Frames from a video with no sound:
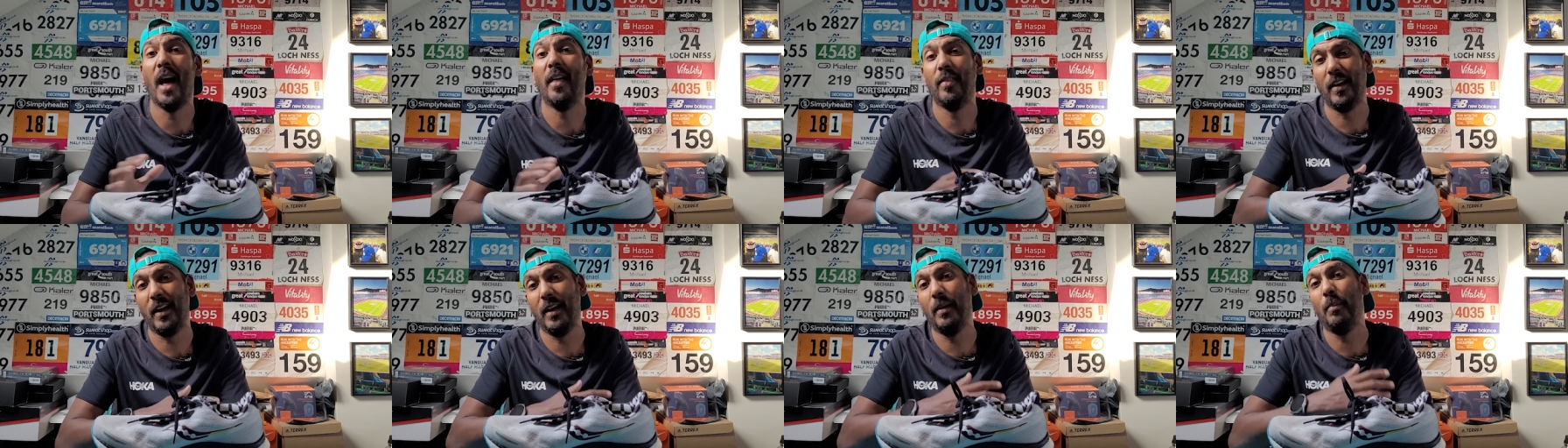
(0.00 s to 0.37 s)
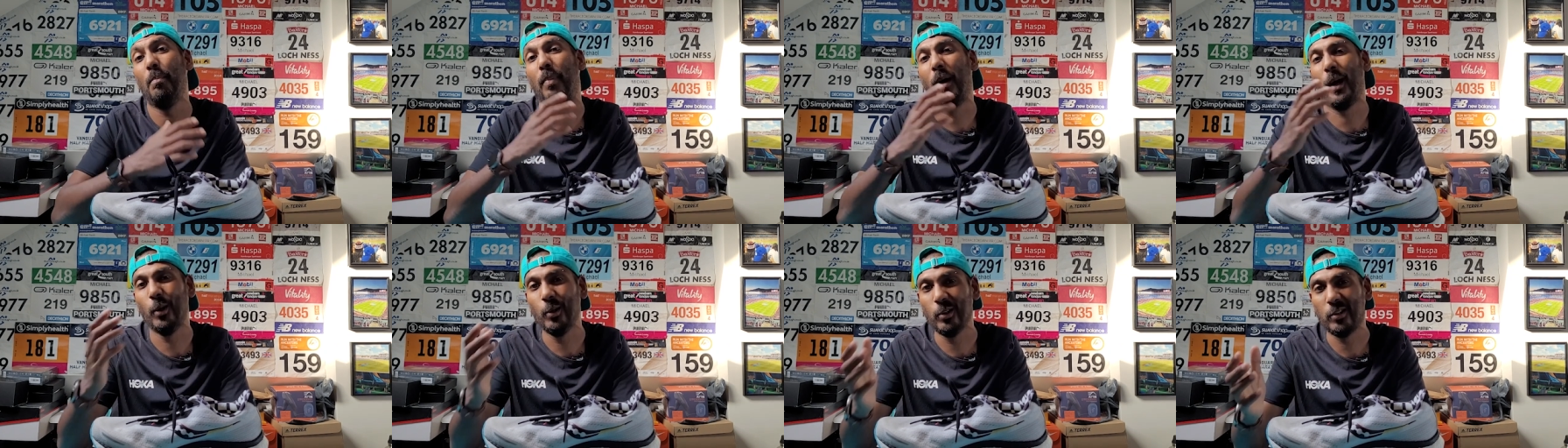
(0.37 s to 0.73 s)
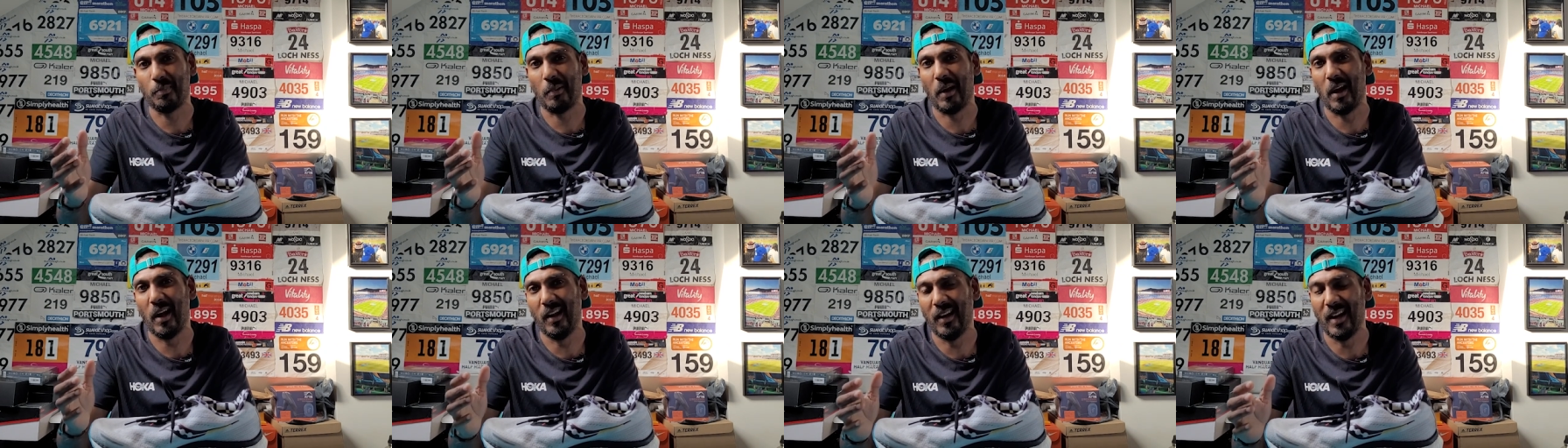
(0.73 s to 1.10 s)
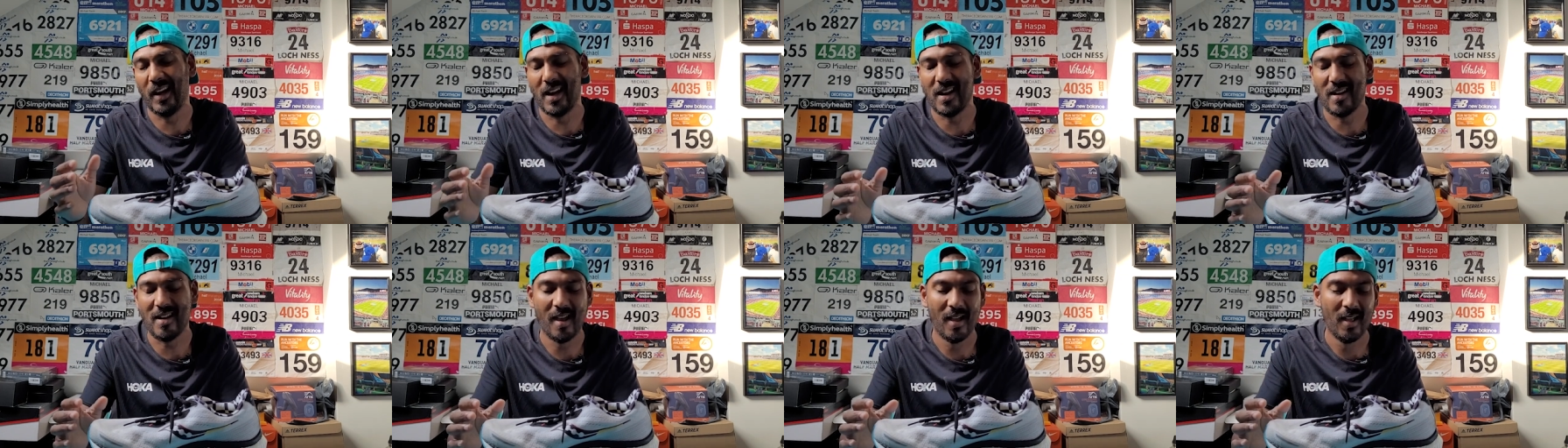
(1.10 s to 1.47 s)
And then post
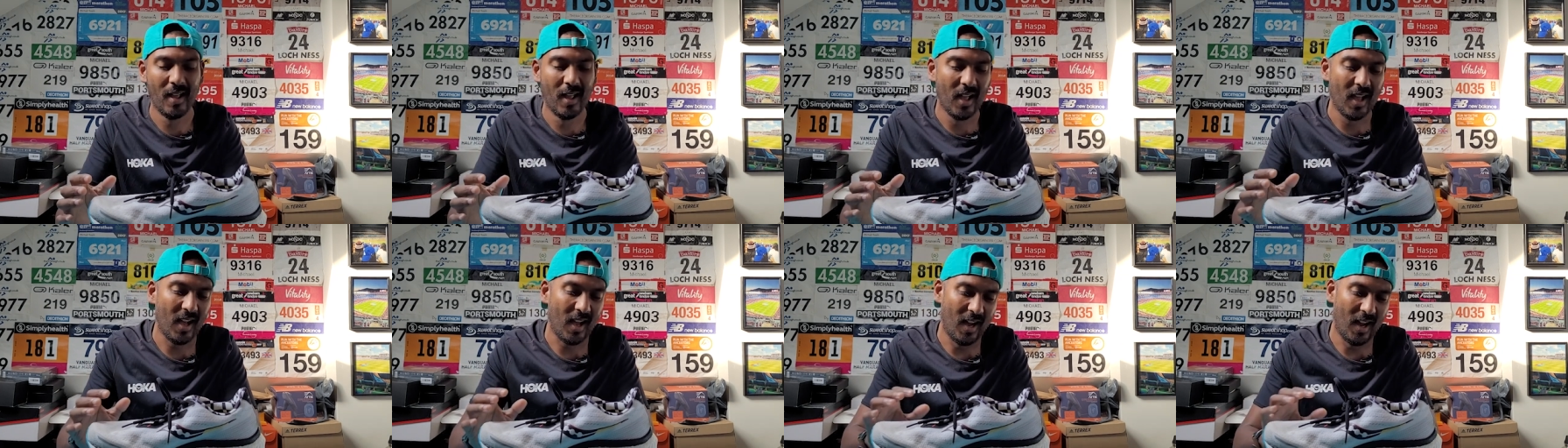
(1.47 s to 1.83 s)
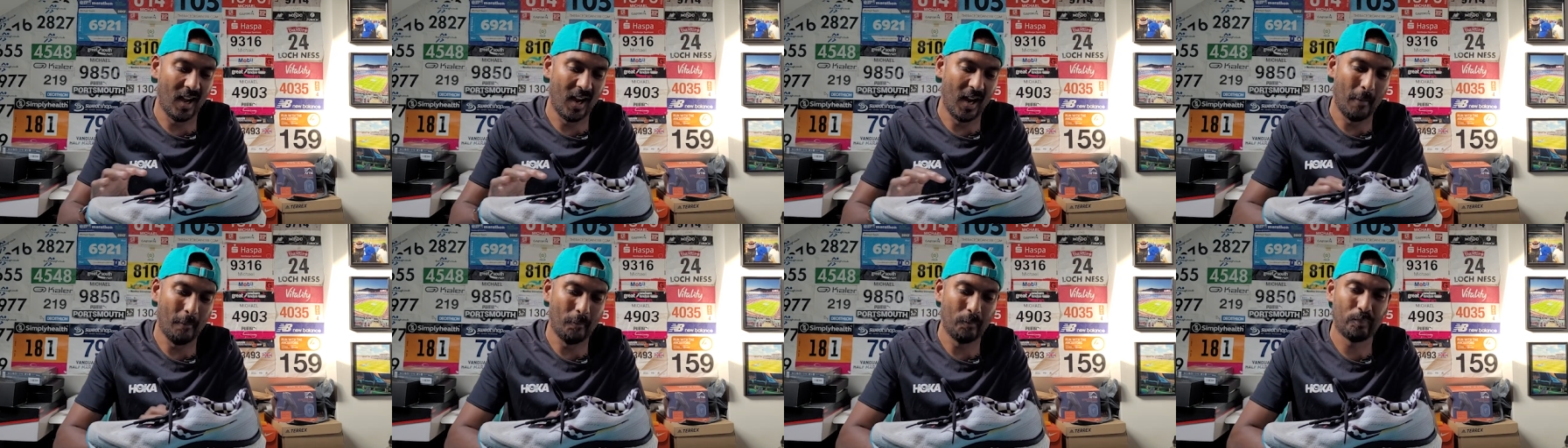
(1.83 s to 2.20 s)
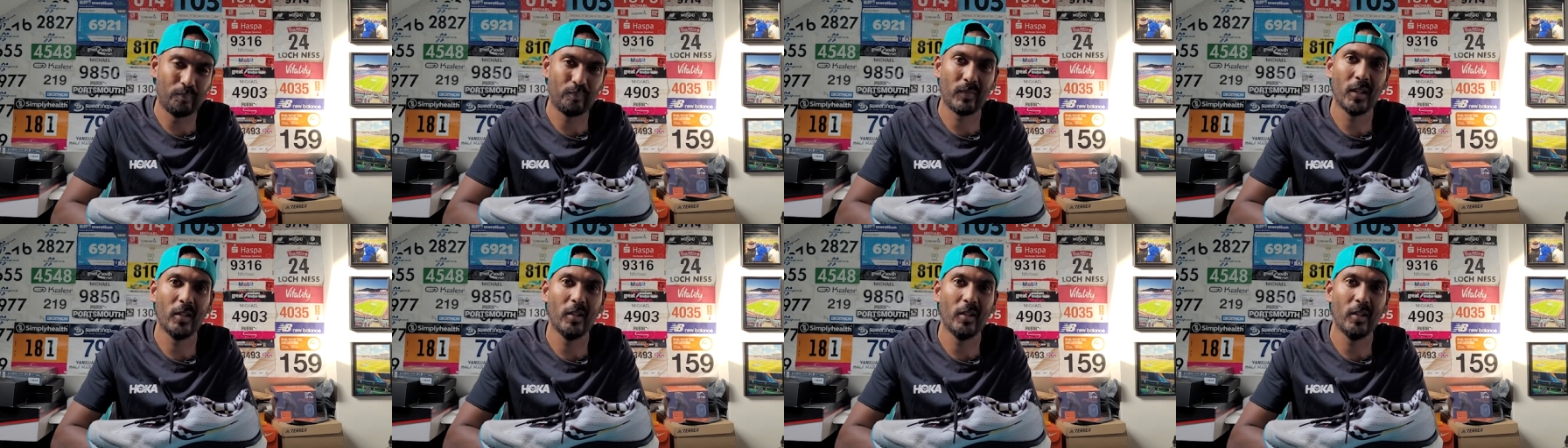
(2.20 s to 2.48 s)
Berlin, um,